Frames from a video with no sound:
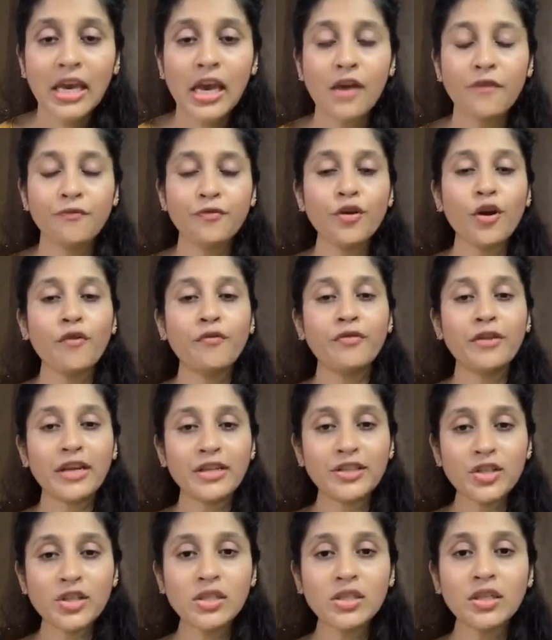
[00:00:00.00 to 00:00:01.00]
If you have
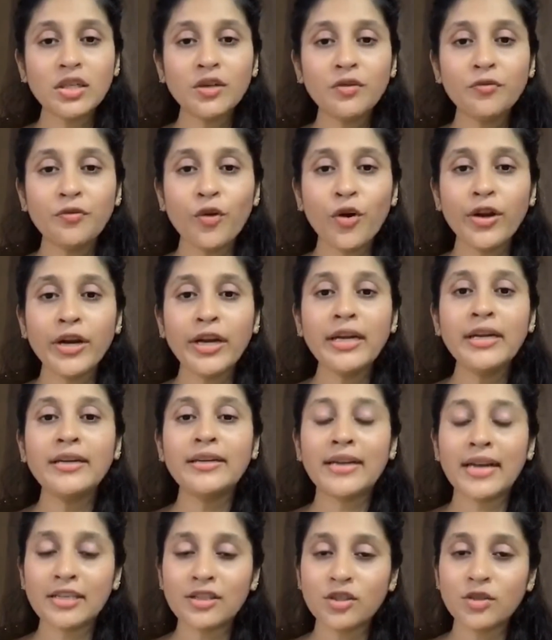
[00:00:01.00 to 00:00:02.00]
registered for it,
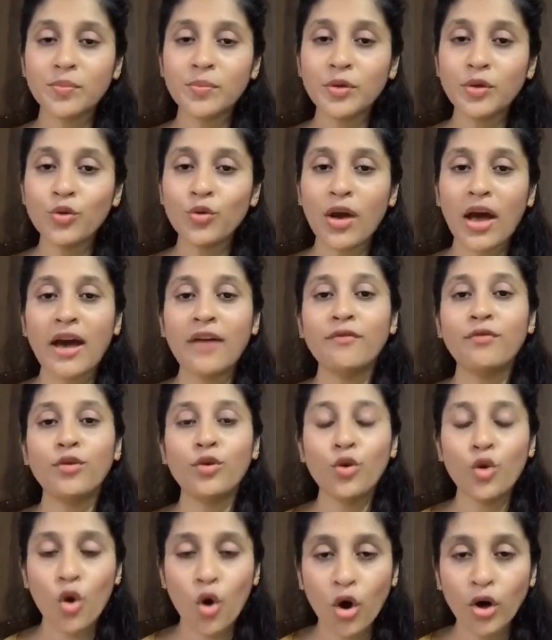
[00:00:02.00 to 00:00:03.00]
trust me, you have
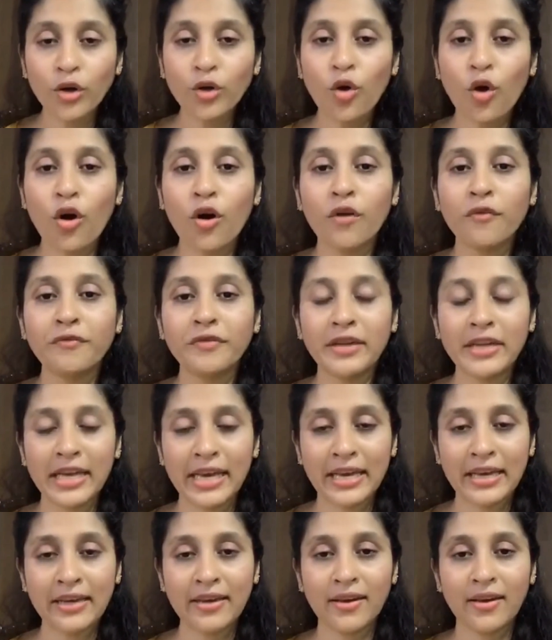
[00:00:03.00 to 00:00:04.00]
lot of
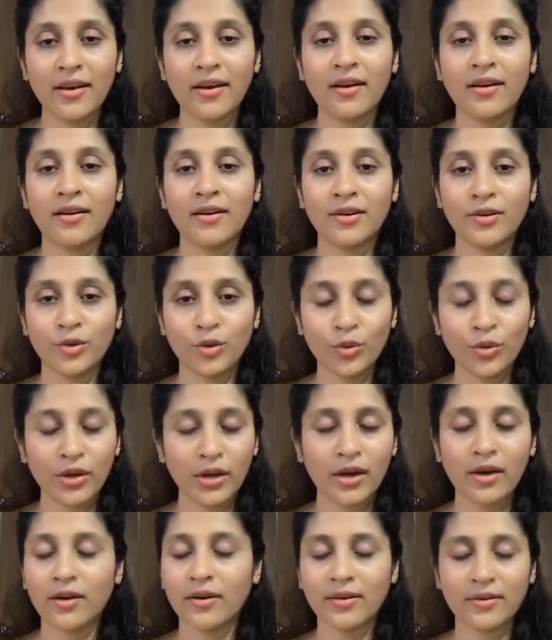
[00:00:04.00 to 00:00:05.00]
take uh, to
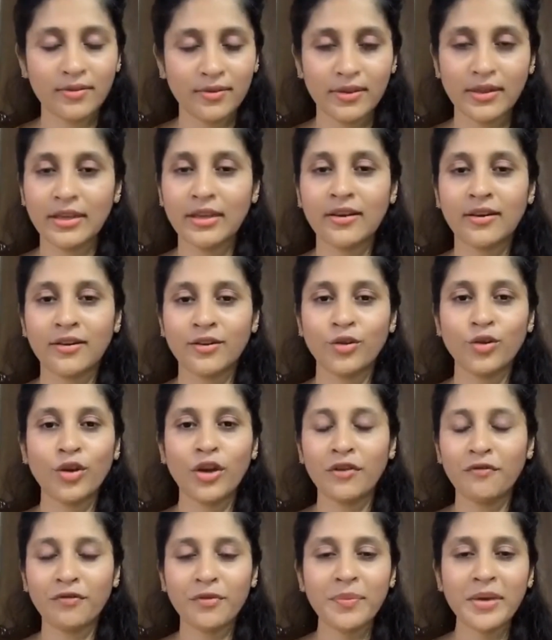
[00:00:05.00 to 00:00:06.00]
uh, uh, you know
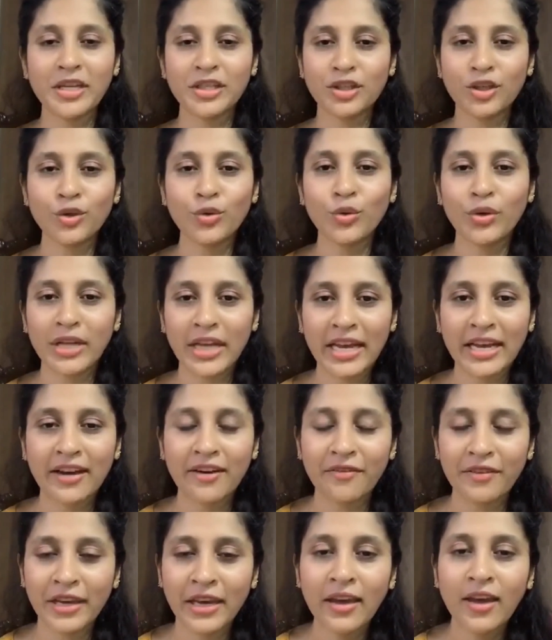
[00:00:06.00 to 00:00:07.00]
information to take
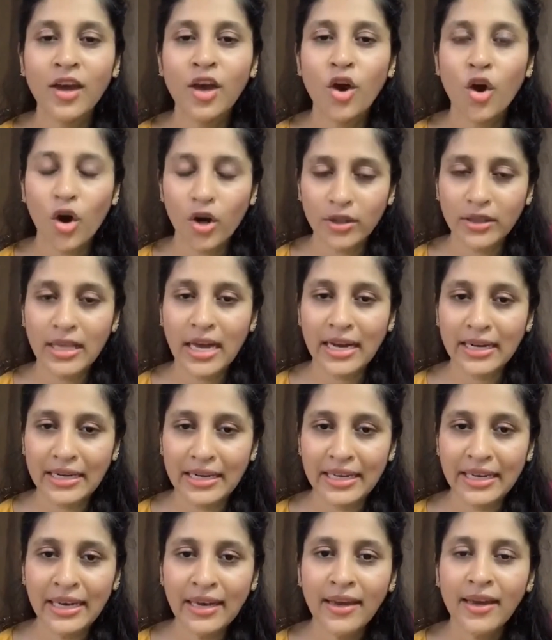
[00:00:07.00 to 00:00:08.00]
away on that
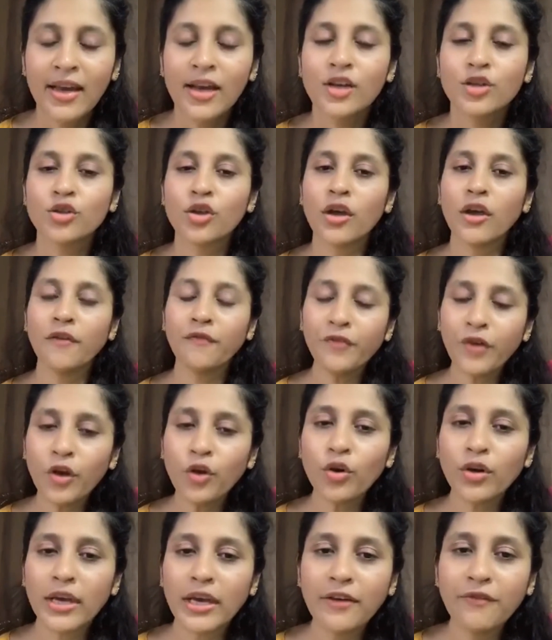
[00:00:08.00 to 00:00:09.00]
day so if you're
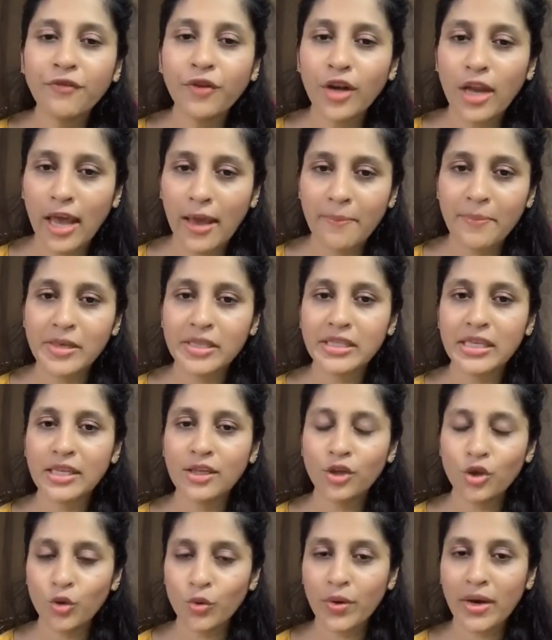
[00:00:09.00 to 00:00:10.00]
looking for
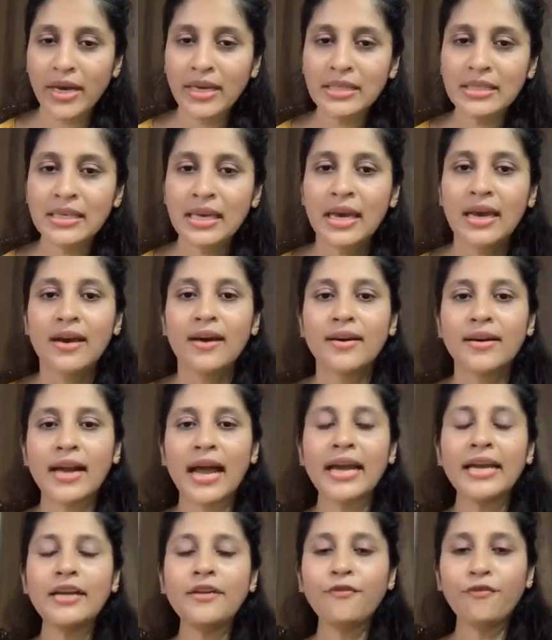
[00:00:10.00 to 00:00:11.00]
msn us
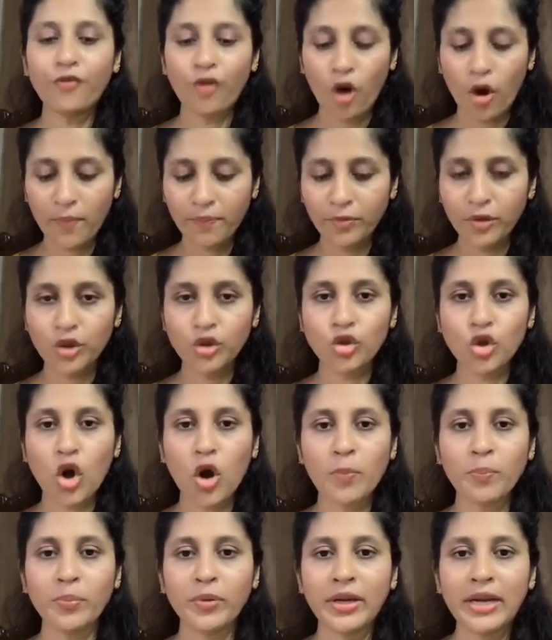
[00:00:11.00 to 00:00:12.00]
right from the
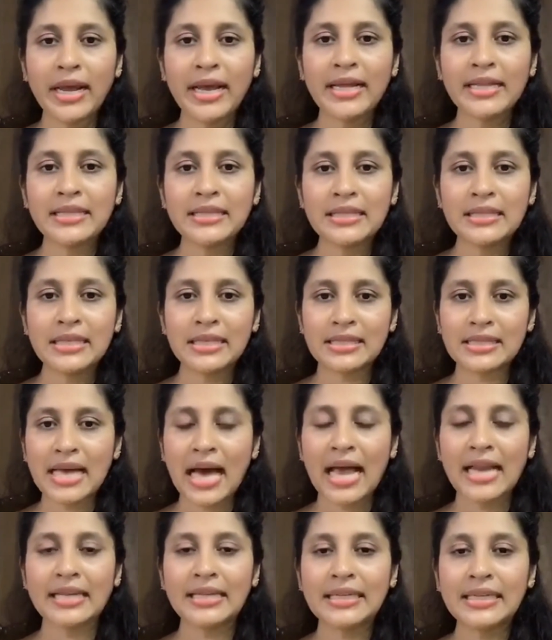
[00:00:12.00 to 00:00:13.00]
job trends the
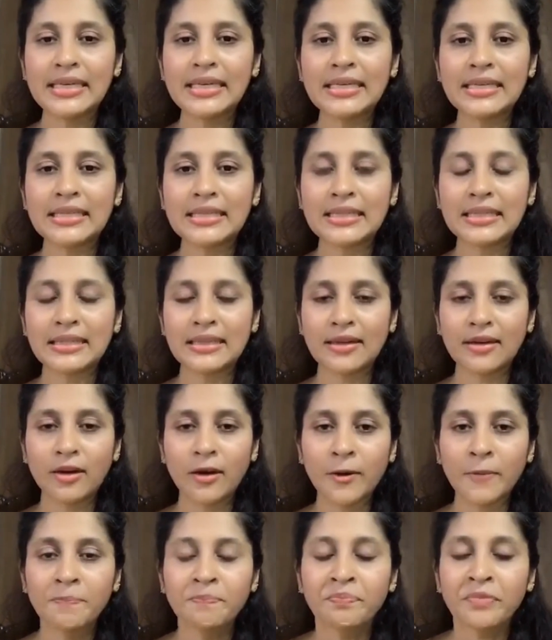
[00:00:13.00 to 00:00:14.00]
salaries
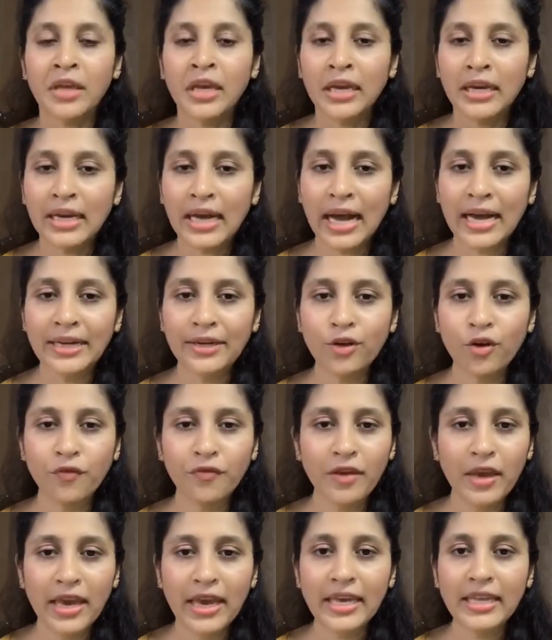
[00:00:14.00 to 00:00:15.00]
the kind
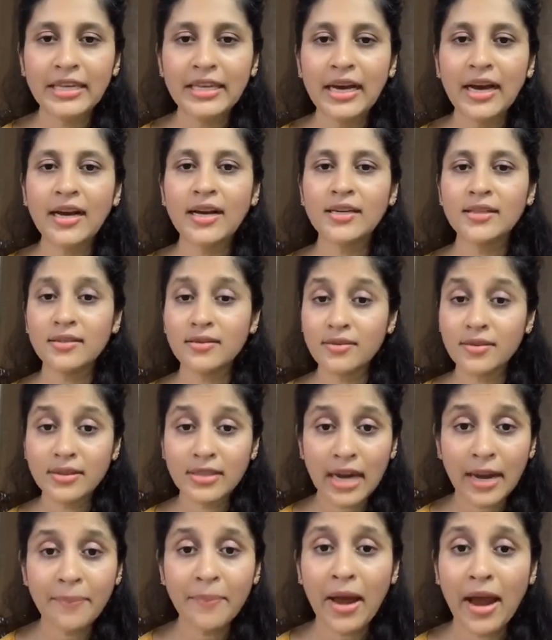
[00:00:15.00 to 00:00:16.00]
of areas
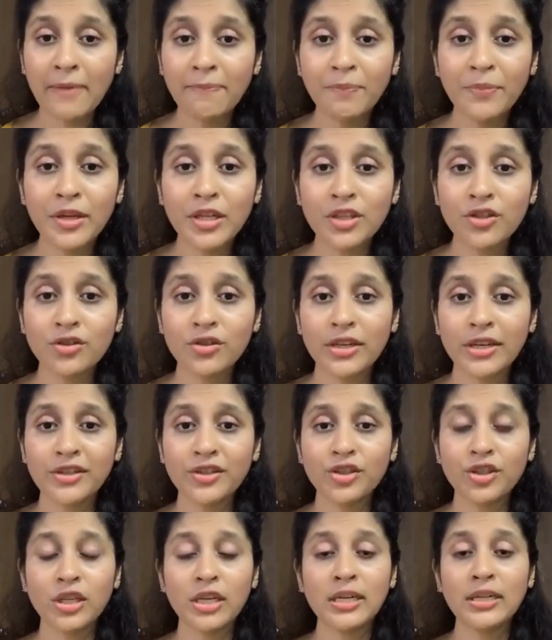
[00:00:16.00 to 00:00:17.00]
Trump
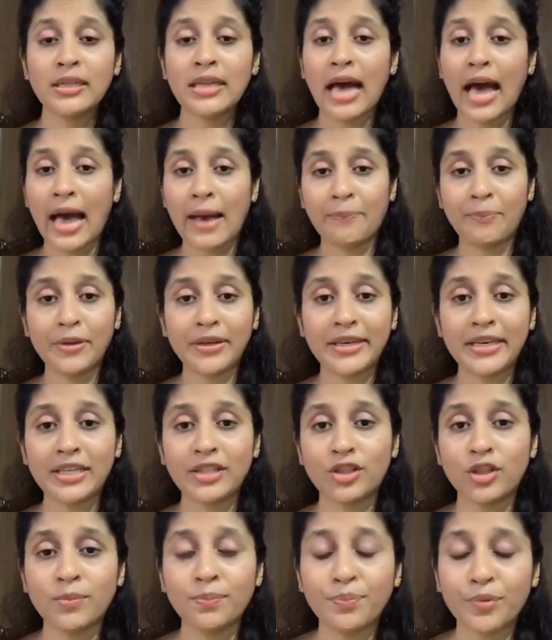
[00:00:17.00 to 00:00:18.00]
administration the
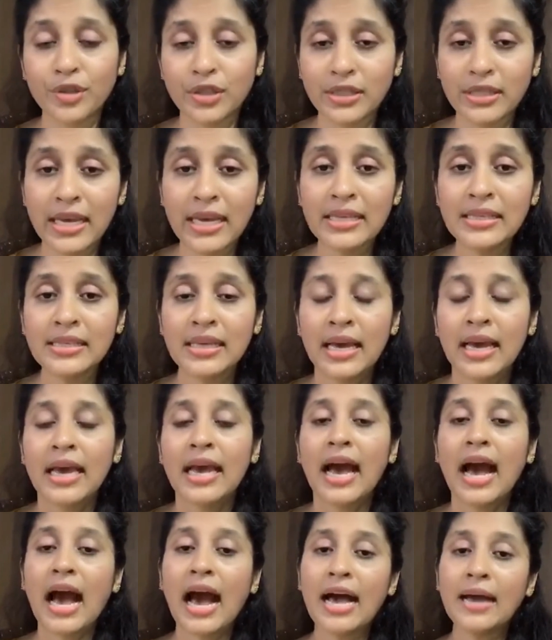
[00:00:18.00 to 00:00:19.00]
application process
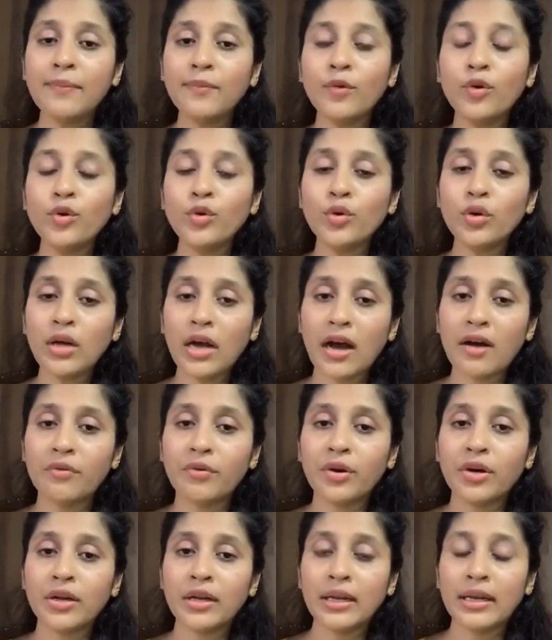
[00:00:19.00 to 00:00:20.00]
i'm going to
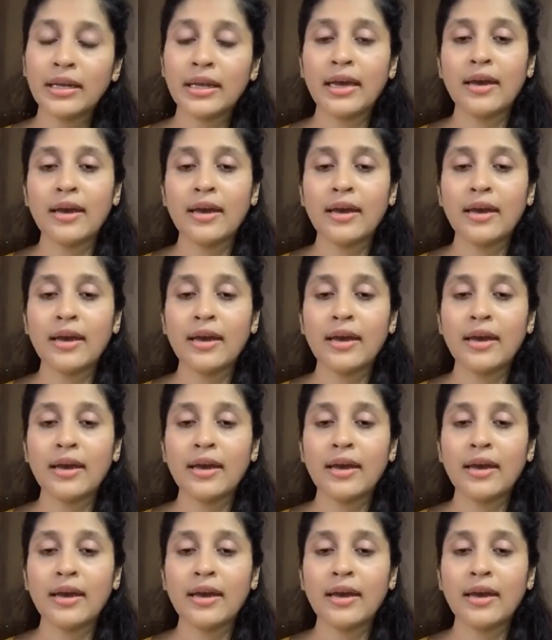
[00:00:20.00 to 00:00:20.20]
cover